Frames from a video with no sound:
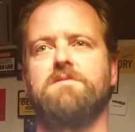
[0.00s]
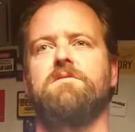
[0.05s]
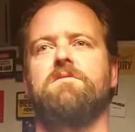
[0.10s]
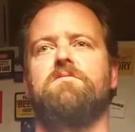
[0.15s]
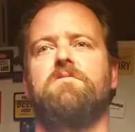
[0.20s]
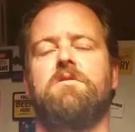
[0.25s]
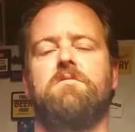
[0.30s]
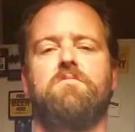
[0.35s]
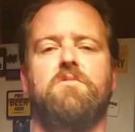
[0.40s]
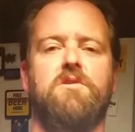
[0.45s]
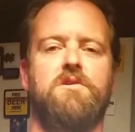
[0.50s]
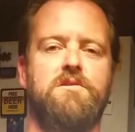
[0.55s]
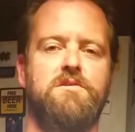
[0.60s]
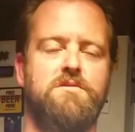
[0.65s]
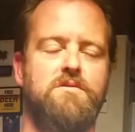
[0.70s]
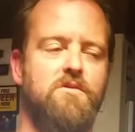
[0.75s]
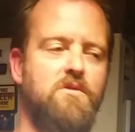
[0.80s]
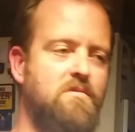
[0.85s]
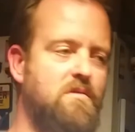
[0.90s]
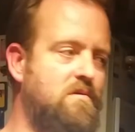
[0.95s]
I thought, what am I going
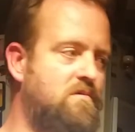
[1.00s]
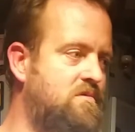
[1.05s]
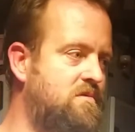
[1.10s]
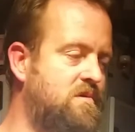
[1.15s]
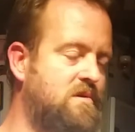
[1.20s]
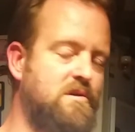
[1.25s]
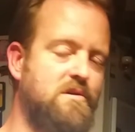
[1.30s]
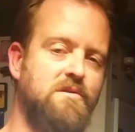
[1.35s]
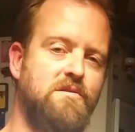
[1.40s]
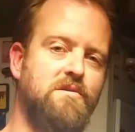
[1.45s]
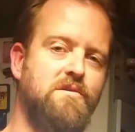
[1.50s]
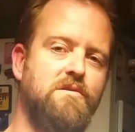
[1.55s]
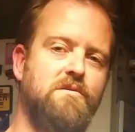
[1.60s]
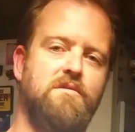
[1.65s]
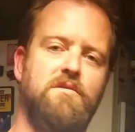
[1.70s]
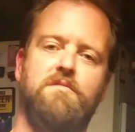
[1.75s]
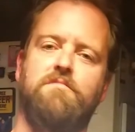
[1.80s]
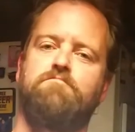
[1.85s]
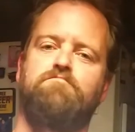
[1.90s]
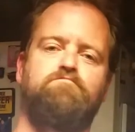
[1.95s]
to talk about, what am I going to
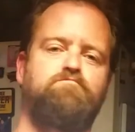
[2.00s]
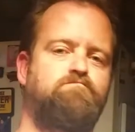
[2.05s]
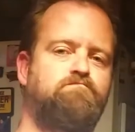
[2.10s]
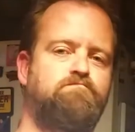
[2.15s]
do?